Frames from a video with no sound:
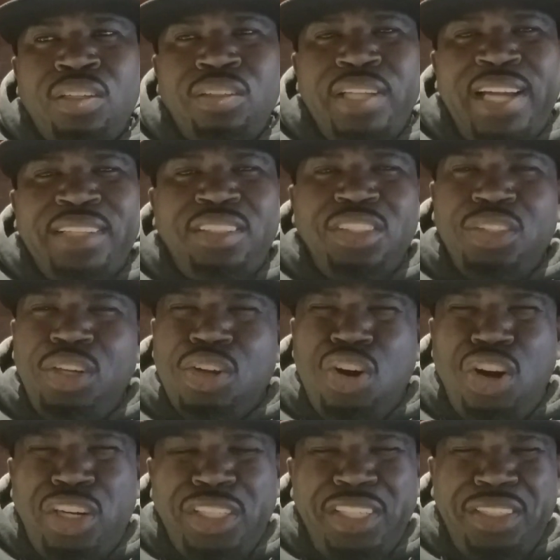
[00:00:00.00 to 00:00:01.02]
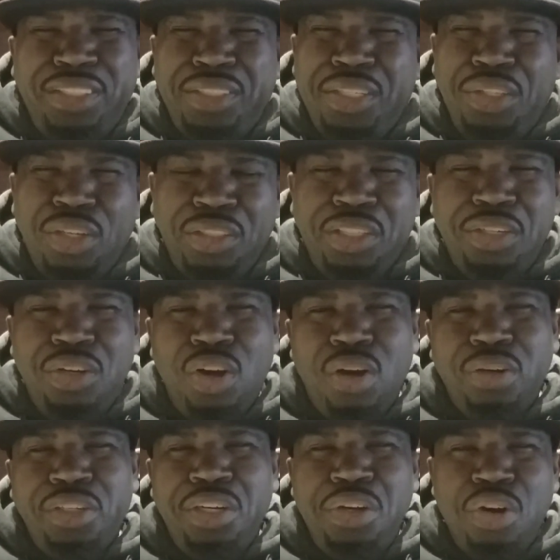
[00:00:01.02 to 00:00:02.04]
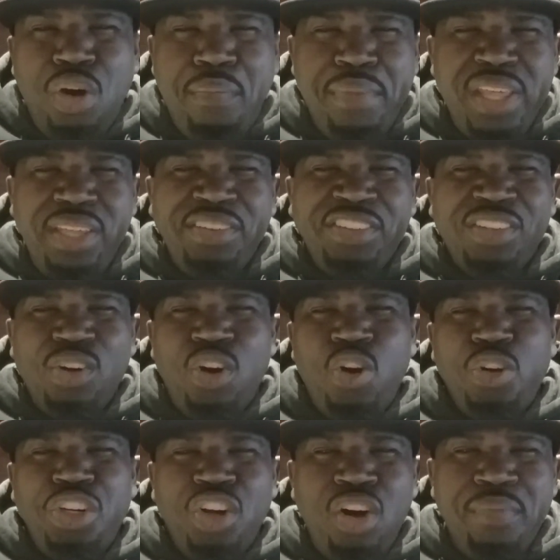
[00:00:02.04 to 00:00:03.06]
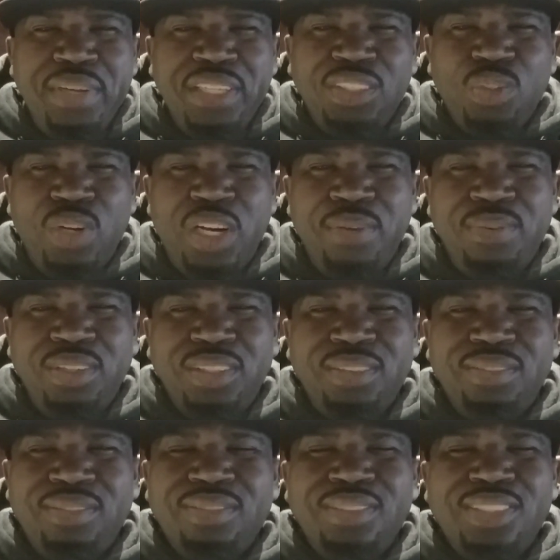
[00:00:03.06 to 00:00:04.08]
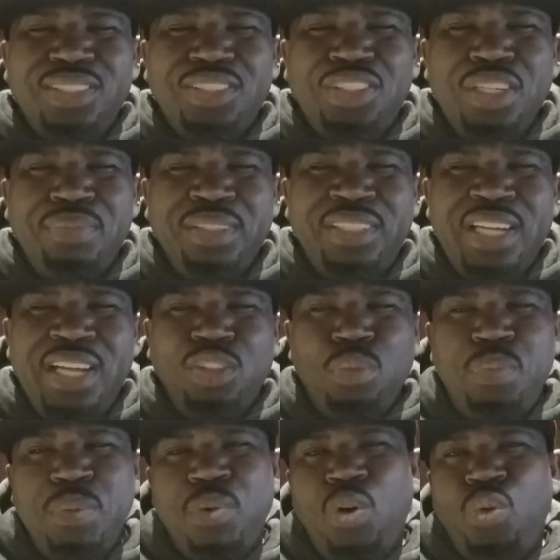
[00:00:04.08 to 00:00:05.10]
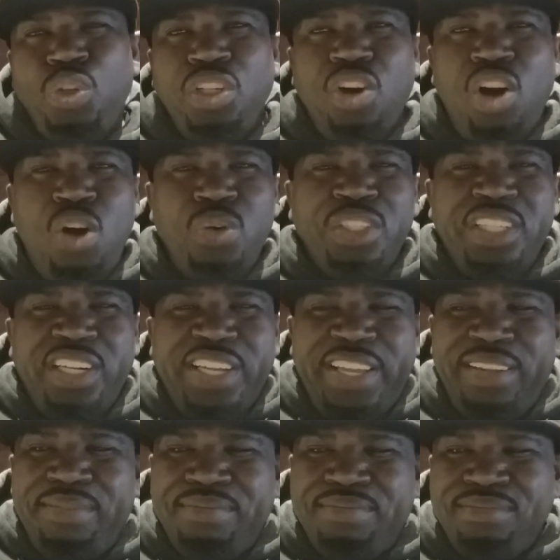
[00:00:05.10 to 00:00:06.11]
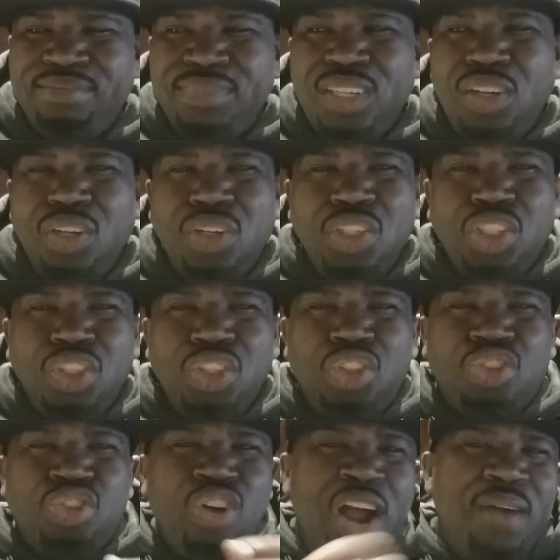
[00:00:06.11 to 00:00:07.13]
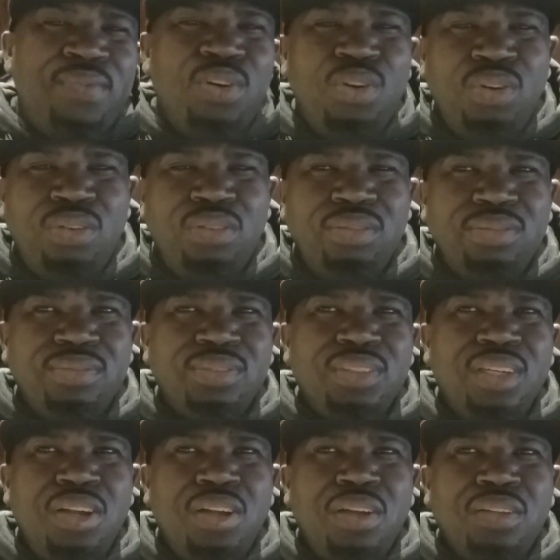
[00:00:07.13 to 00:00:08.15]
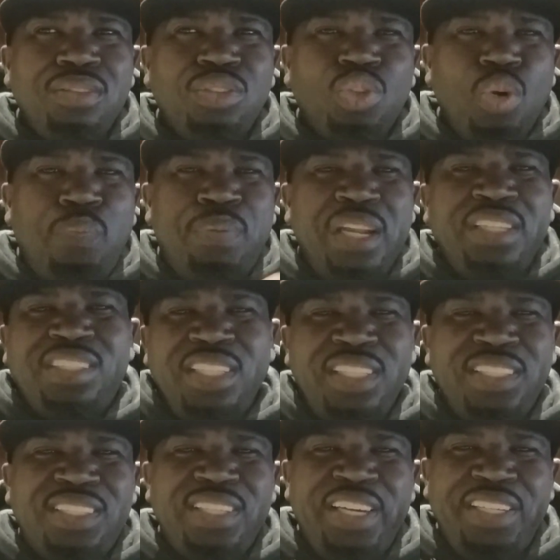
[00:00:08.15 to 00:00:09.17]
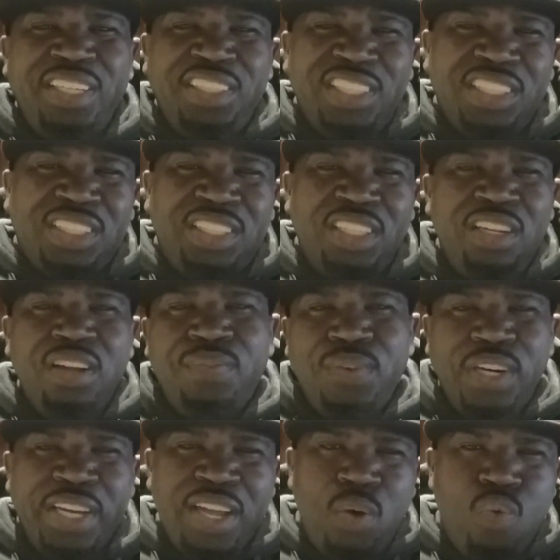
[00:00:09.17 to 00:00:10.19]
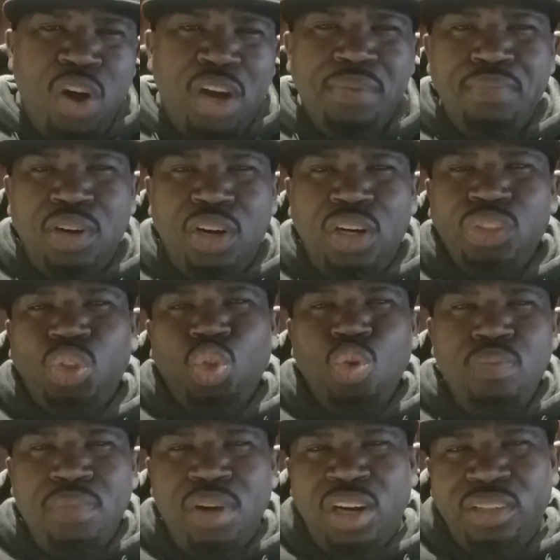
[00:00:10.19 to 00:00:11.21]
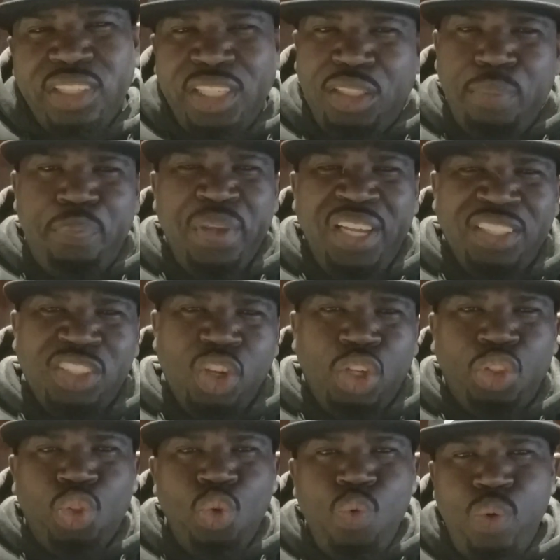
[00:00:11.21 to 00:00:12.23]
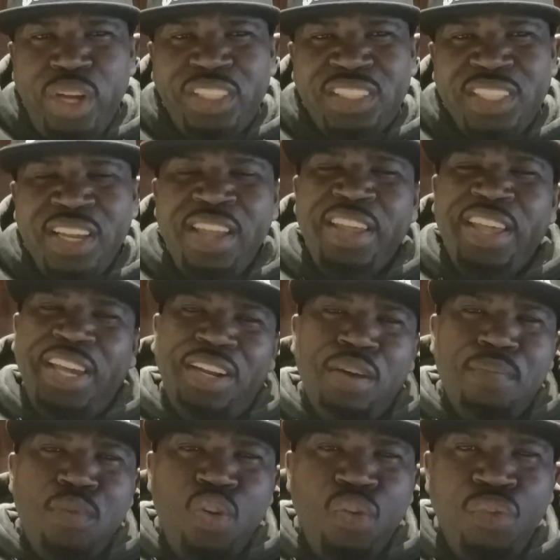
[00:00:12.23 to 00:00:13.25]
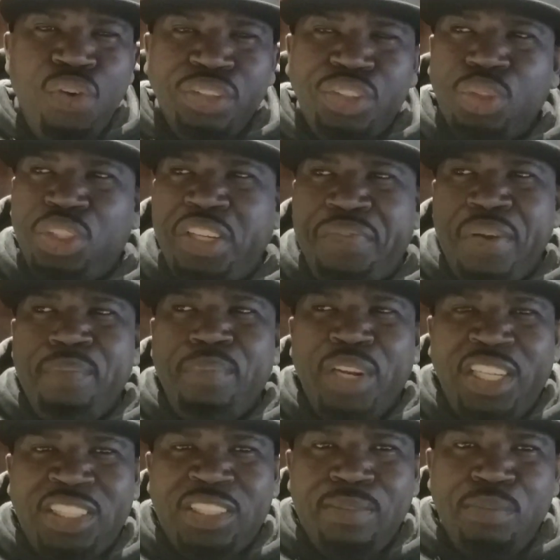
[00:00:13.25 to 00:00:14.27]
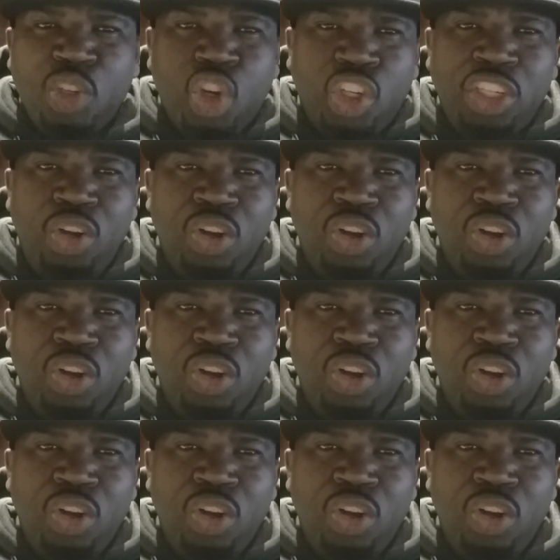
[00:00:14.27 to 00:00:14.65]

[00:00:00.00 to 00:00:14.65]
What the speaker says: I think so they call it the Normans or Normans, whatever, stuff like that. Those people who always like travel to places and they just stay there for like a 1 month or 2 months, it depends, or 2 weeks, and they move on to different places because they